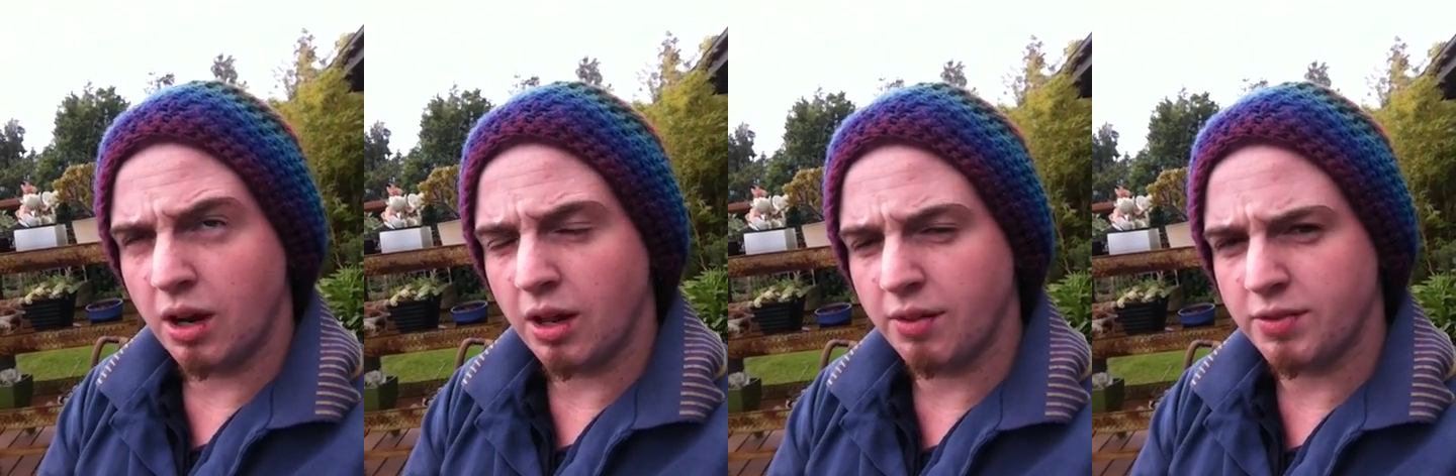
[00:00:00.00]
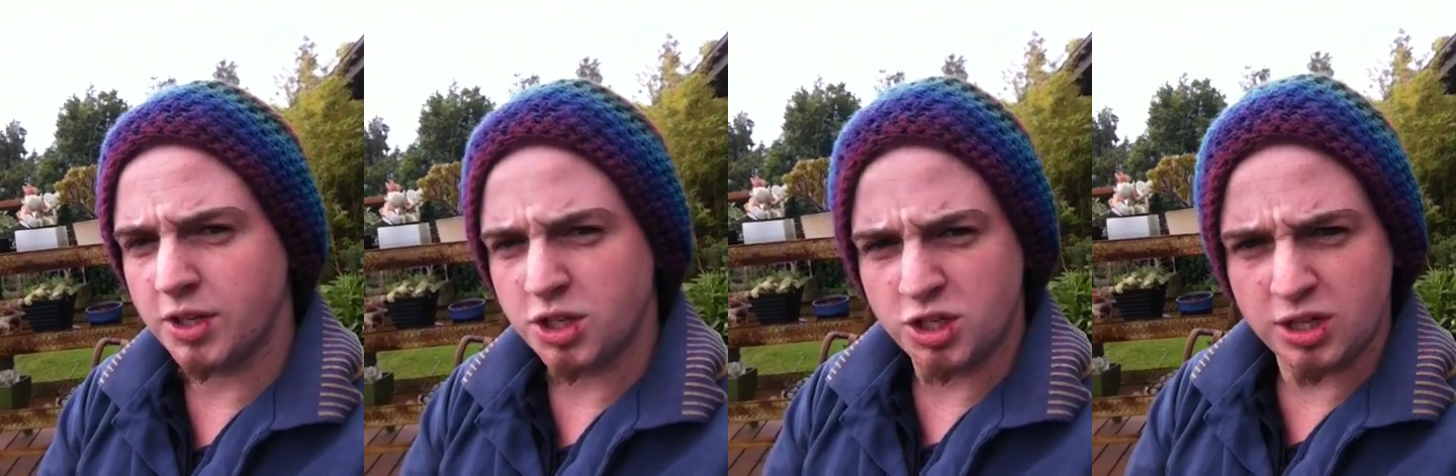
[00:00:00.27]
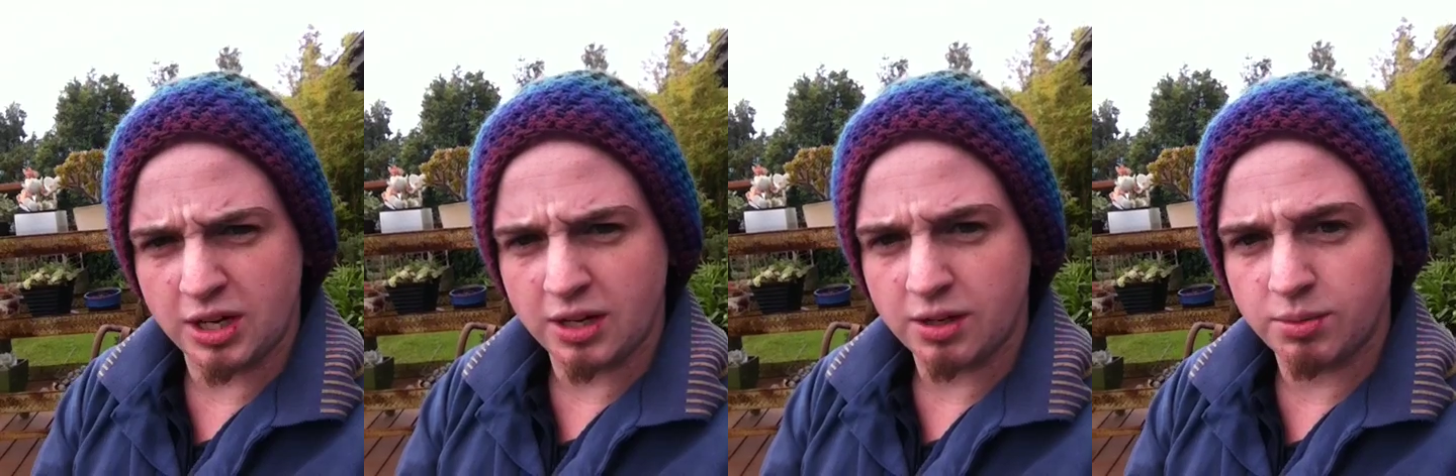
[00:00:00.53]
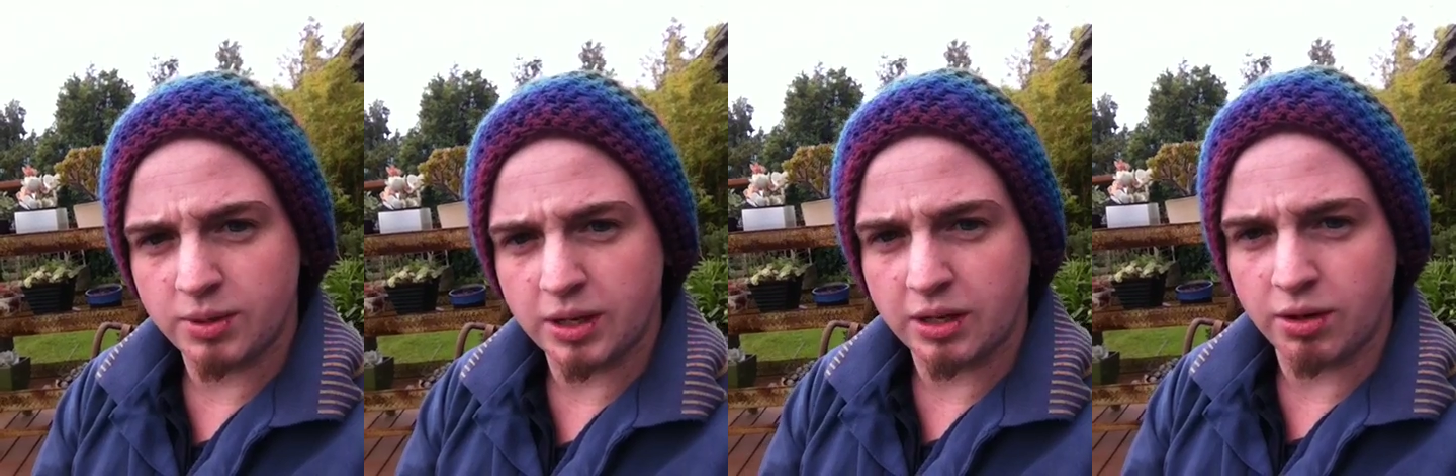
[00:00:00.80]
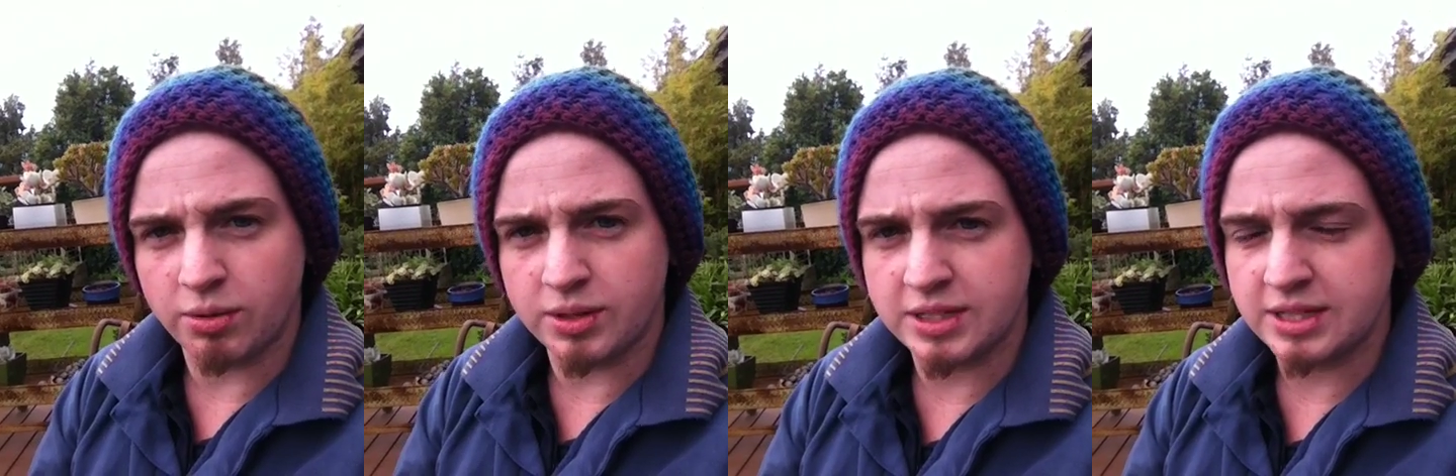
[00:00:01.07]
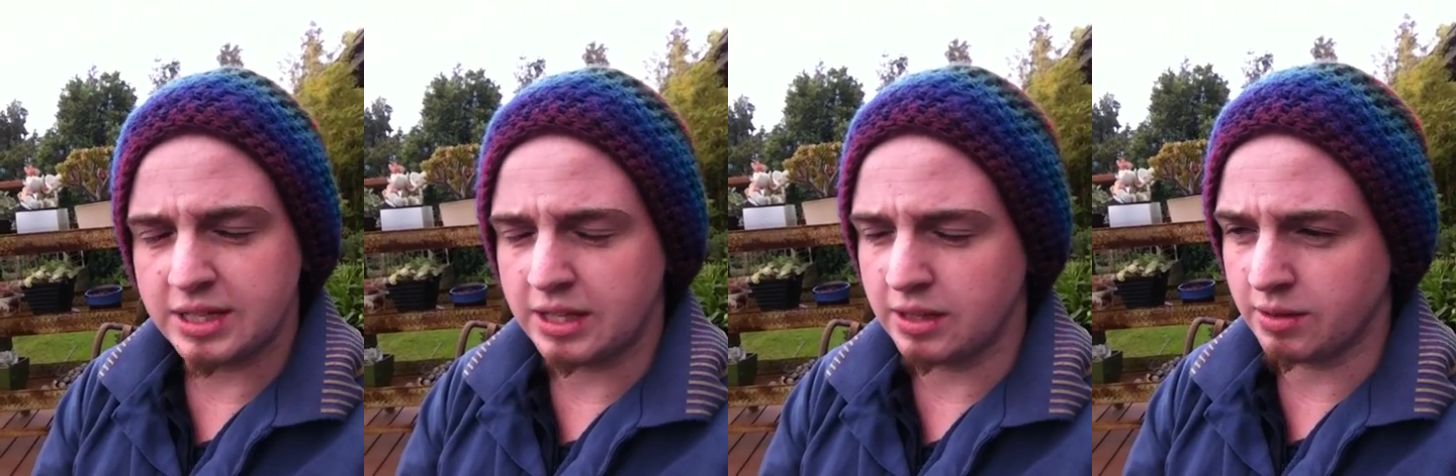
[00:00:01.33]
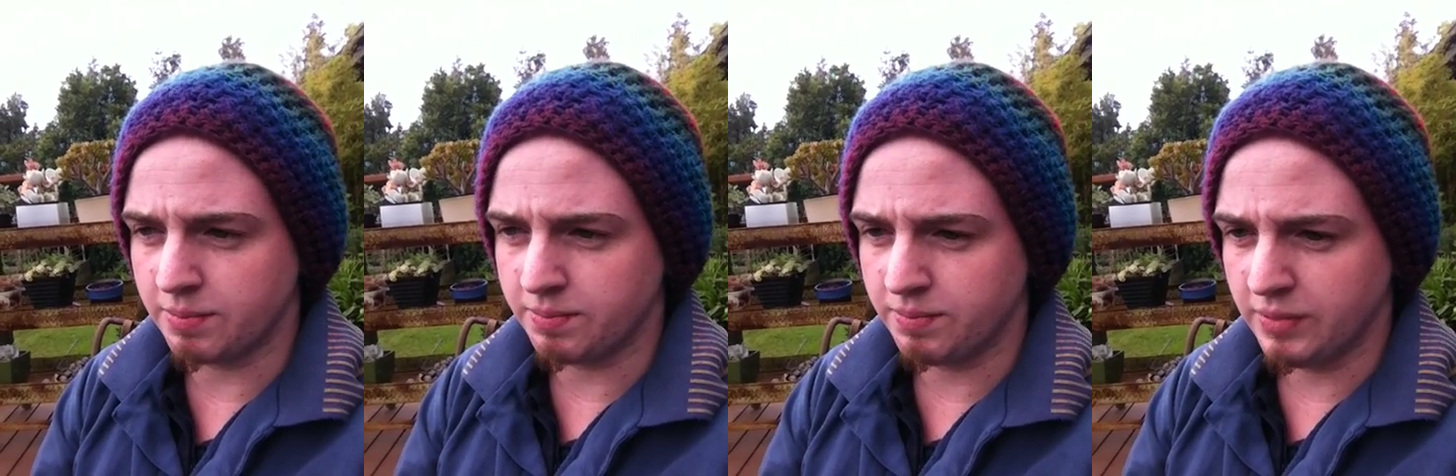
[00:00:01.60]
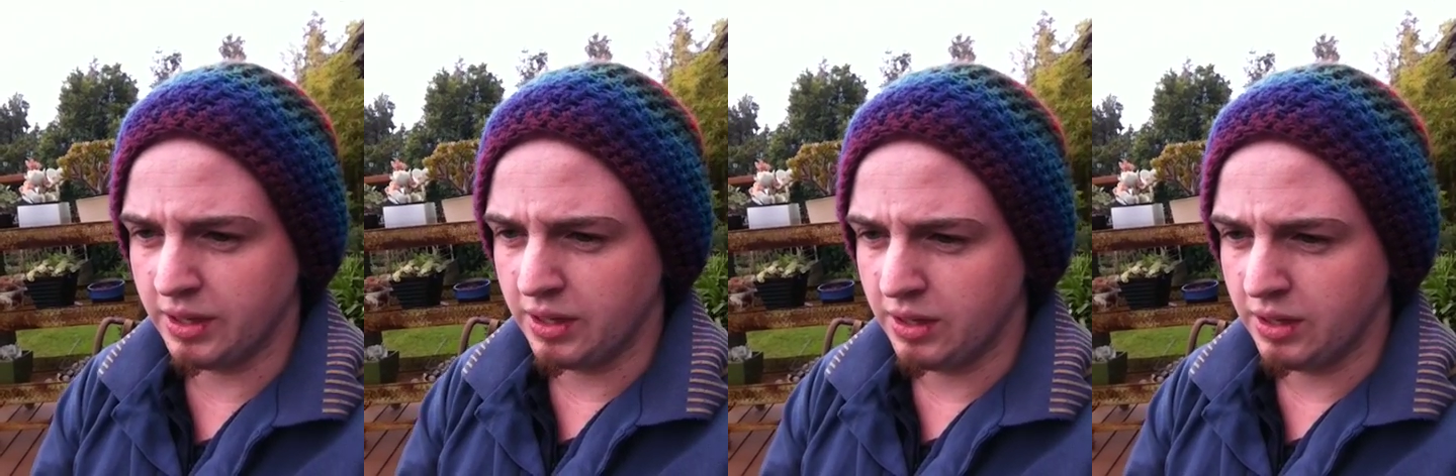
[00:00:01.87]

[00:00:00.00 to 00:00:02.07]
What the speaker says: I'll have to check when I go and see them.